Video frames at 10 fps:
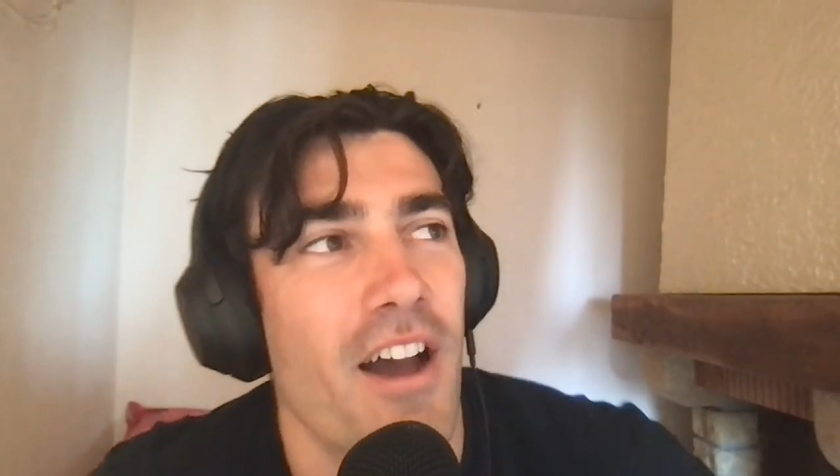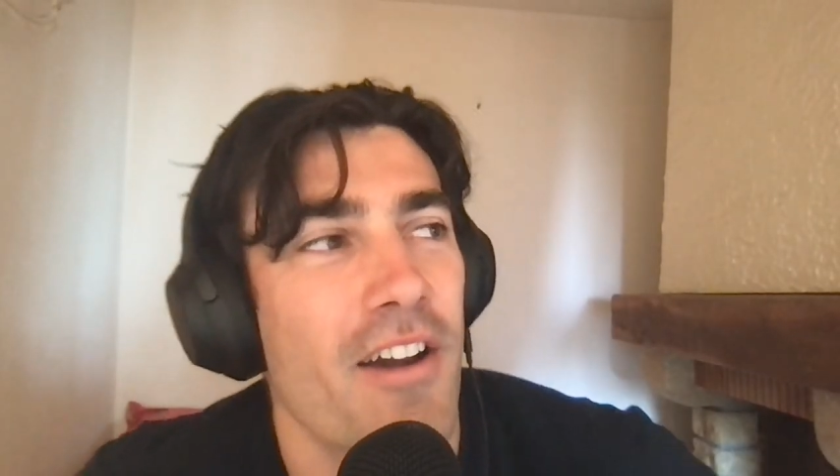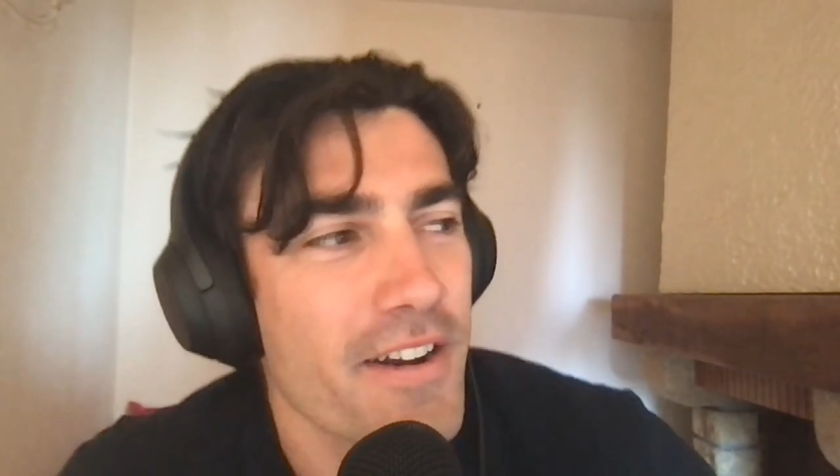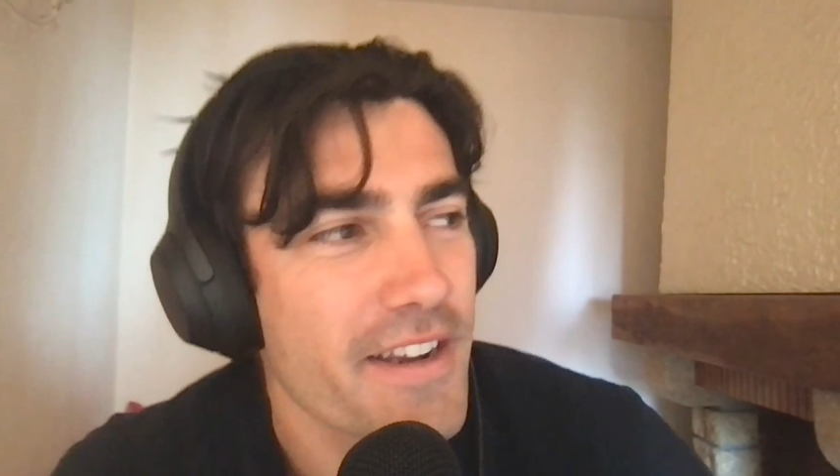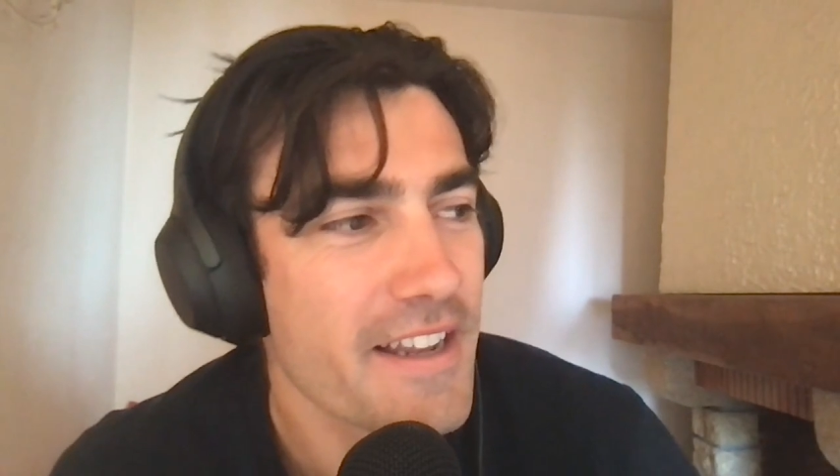
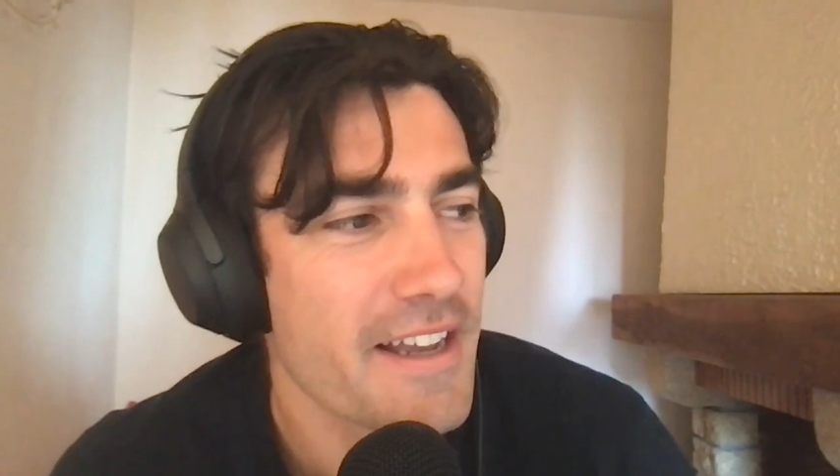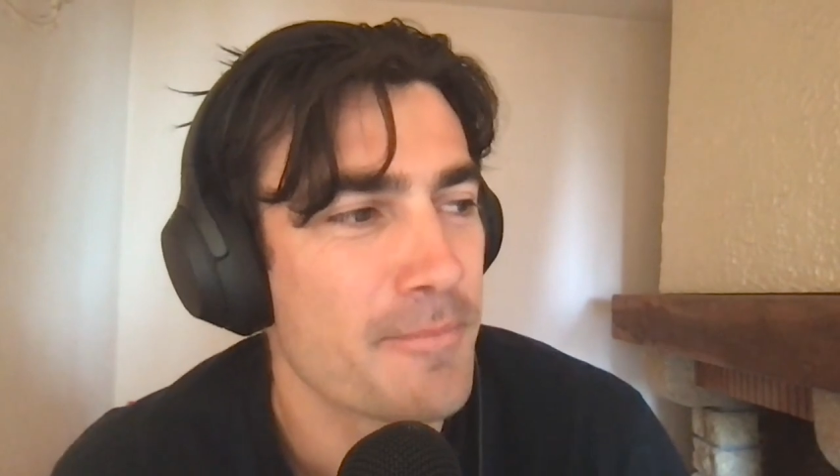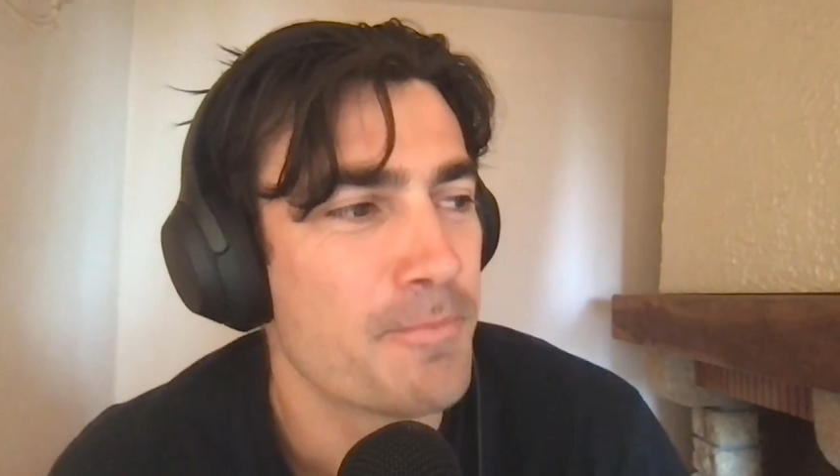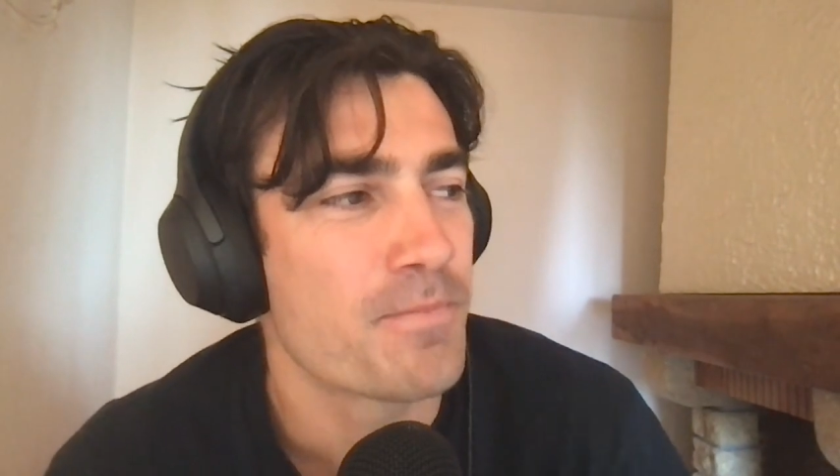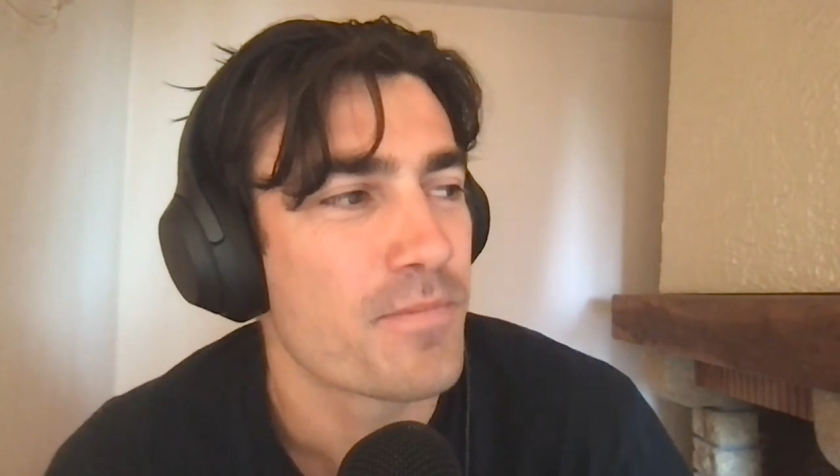I reckon
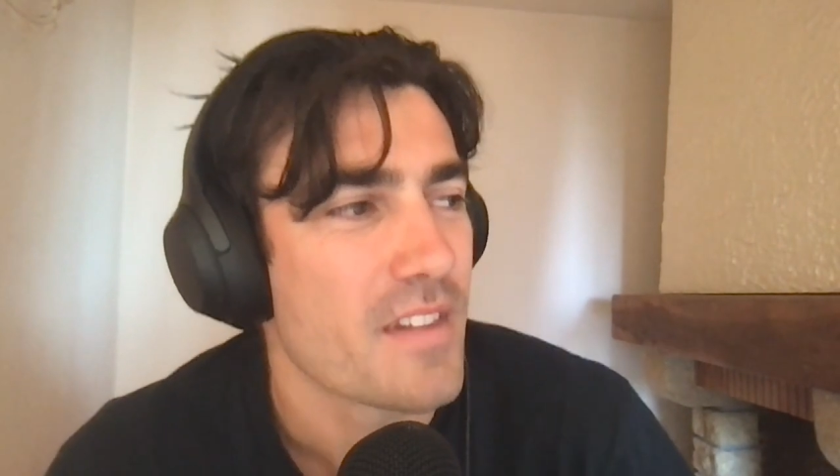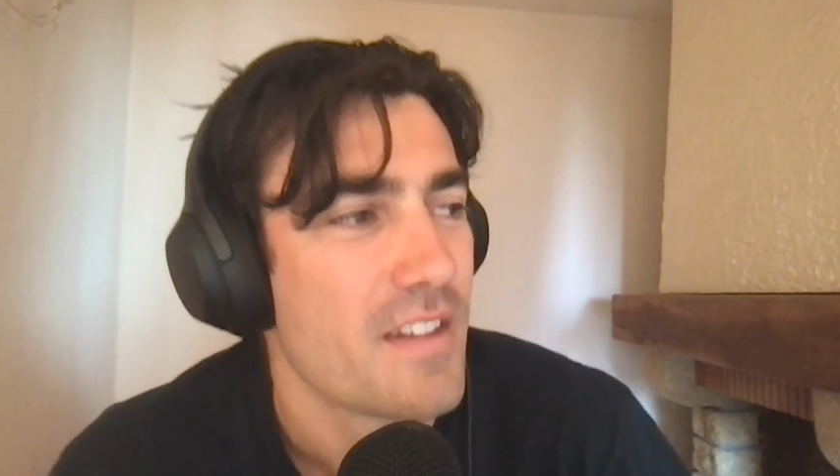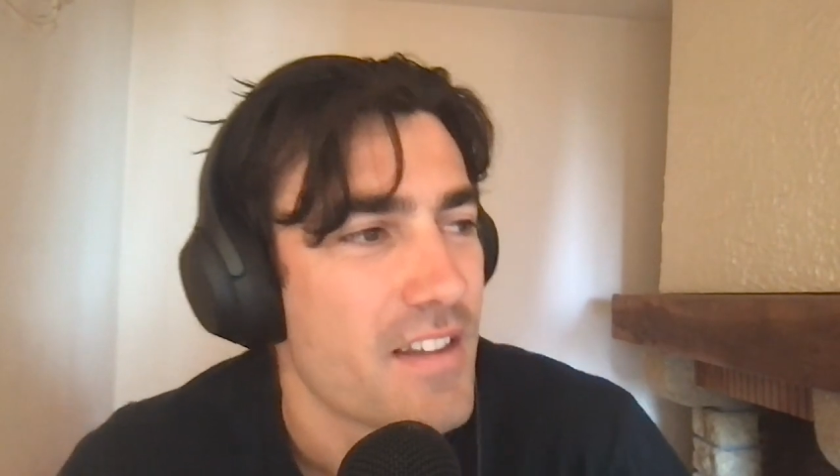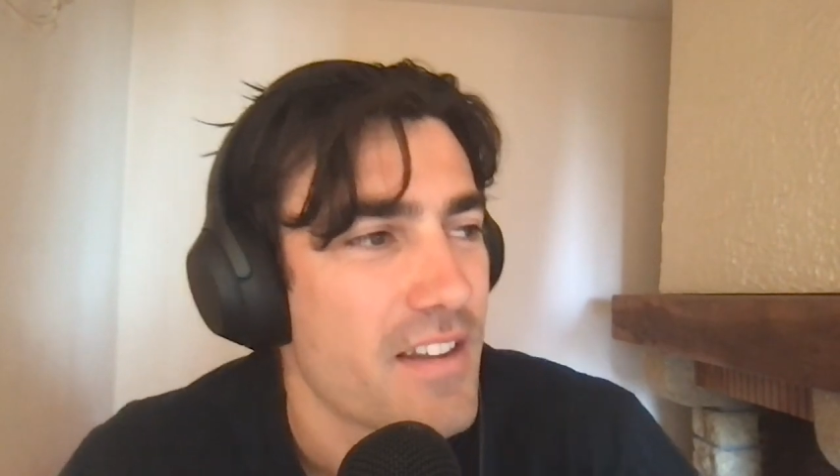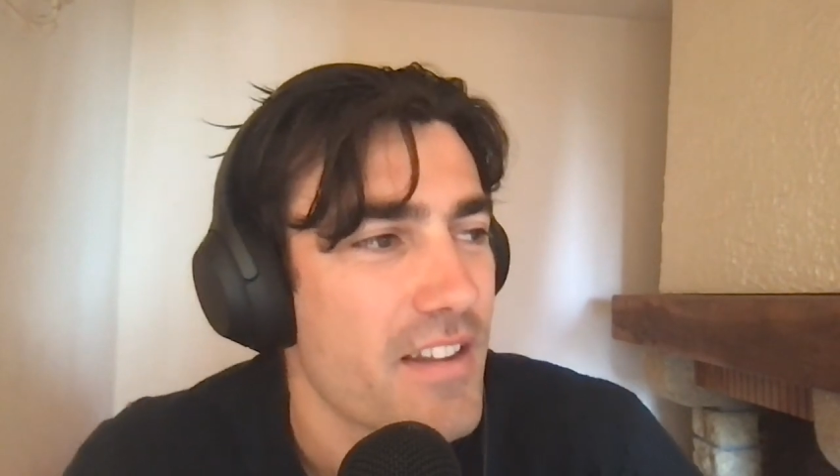um,
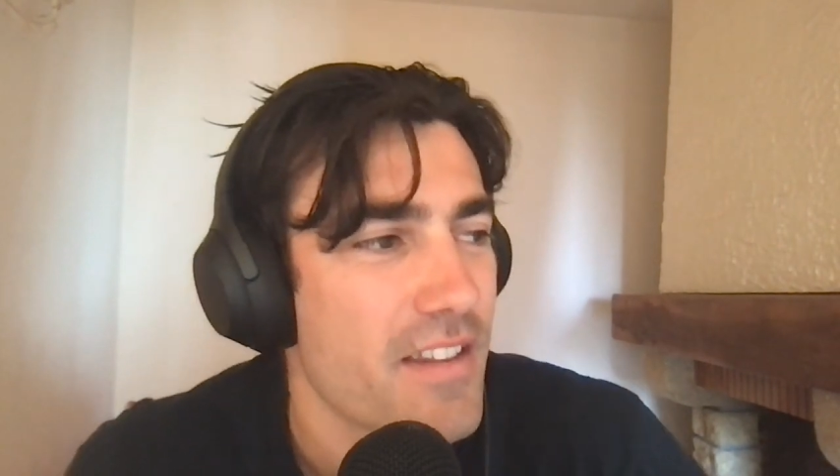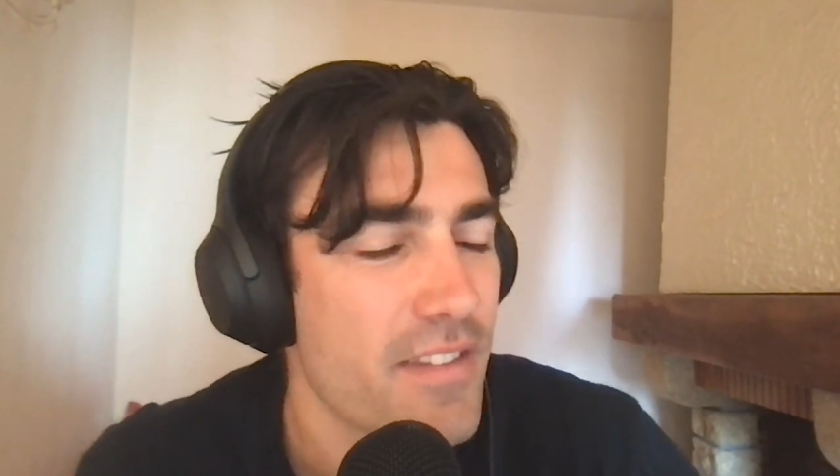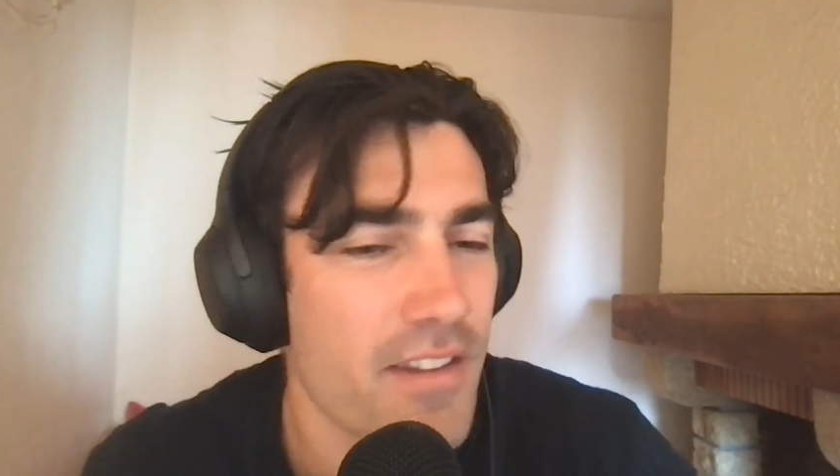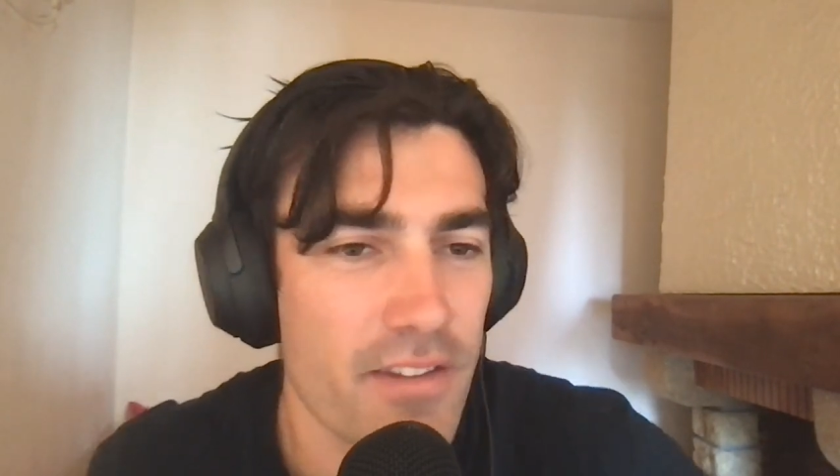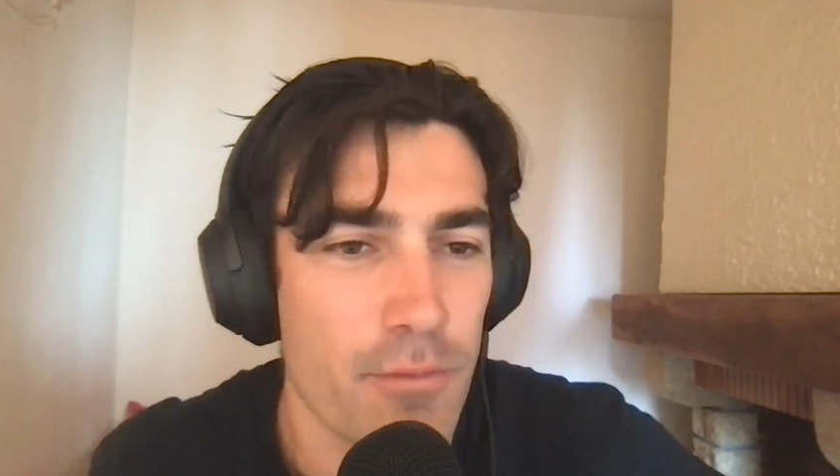
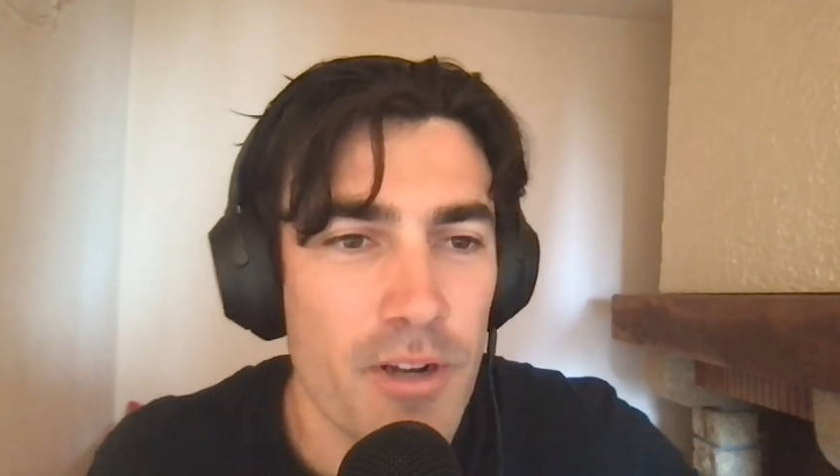the,